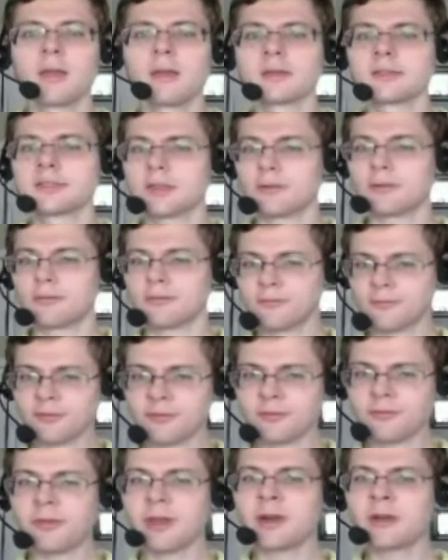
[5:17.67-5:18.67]
So
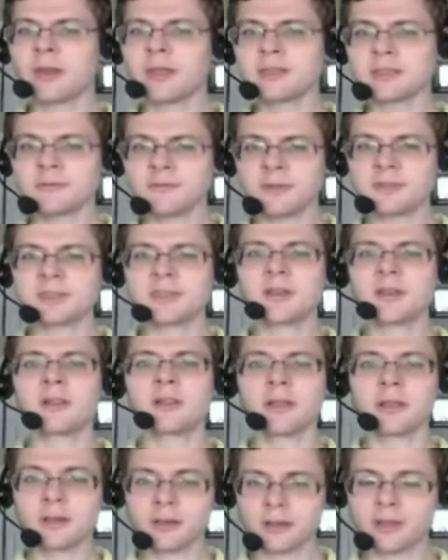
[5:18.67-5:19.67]
various
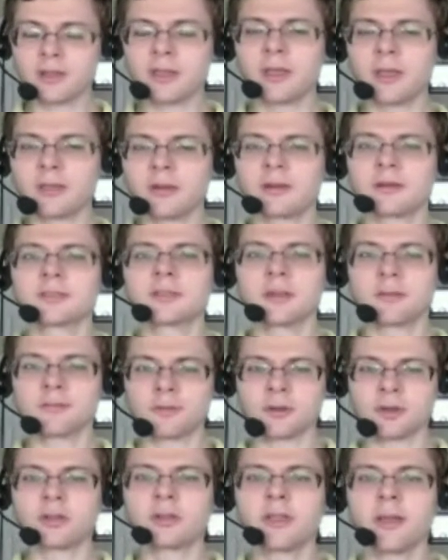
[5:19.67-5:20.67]
physical indicators
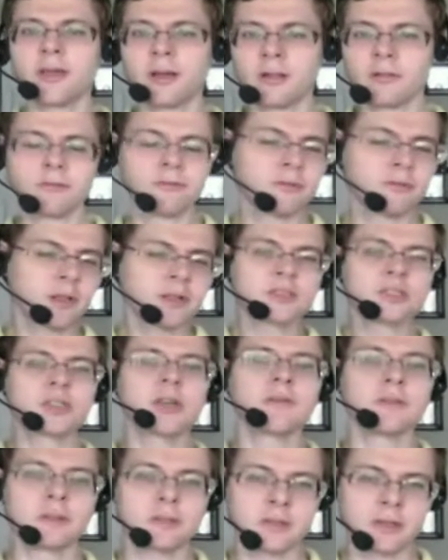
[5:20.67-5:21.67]
of good health,
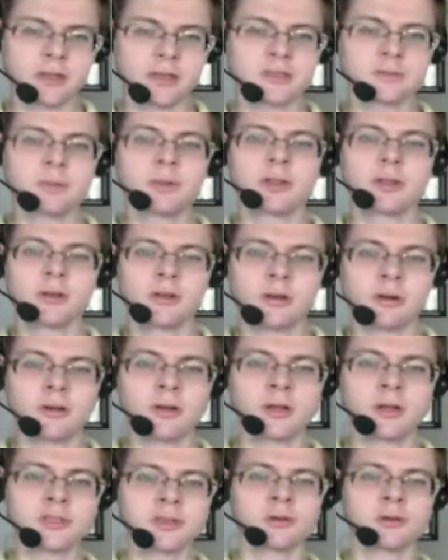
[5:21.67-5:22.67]
longevity has been
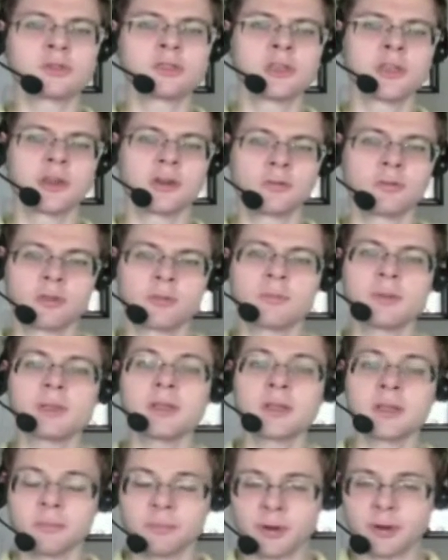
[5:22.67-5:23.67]
associated with
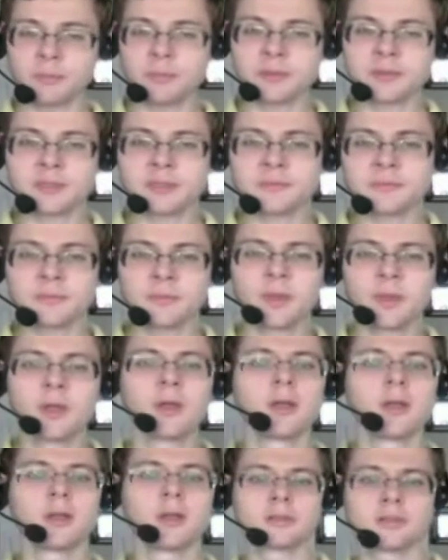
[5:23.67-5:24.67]
meaning and purpose.
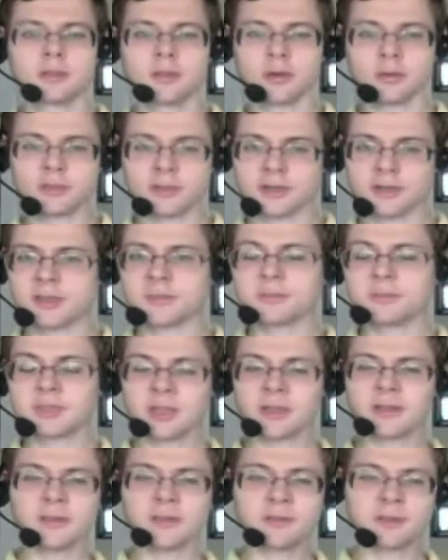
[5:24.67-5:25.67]
So those are some
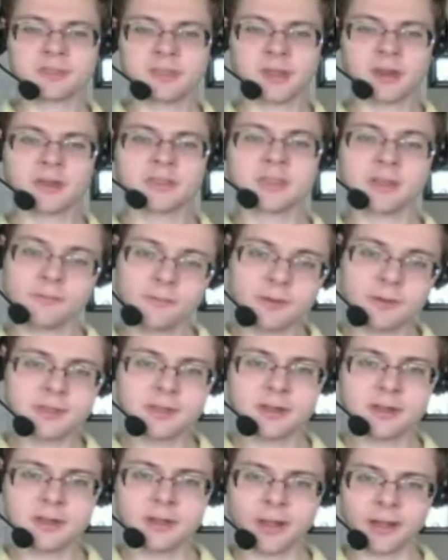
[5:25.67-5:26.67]
scientific studies on
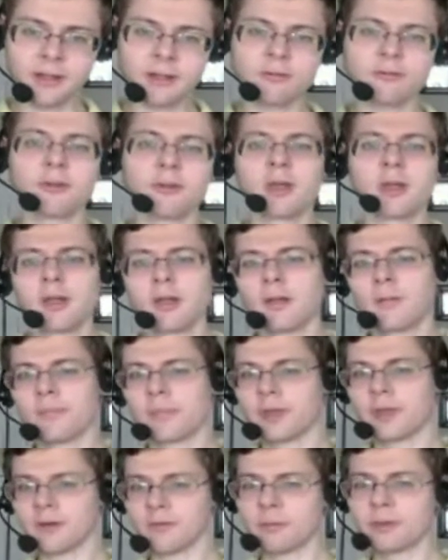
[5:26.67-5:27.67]
physical health.
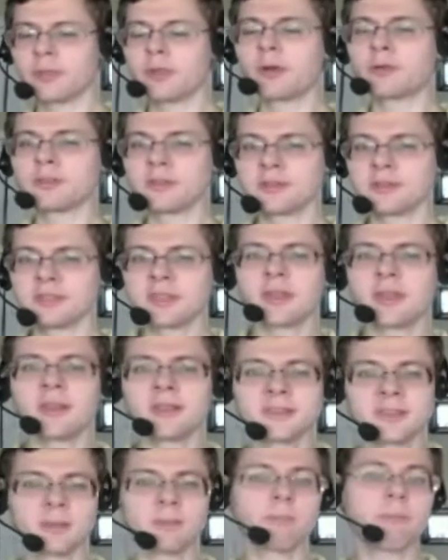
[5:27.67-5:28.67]
There have been also
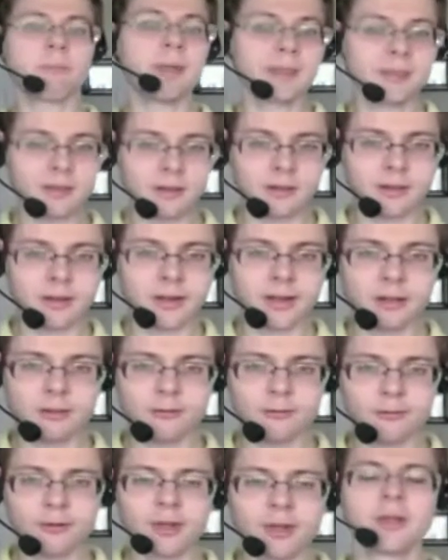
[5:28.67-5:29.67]
studies on mental health.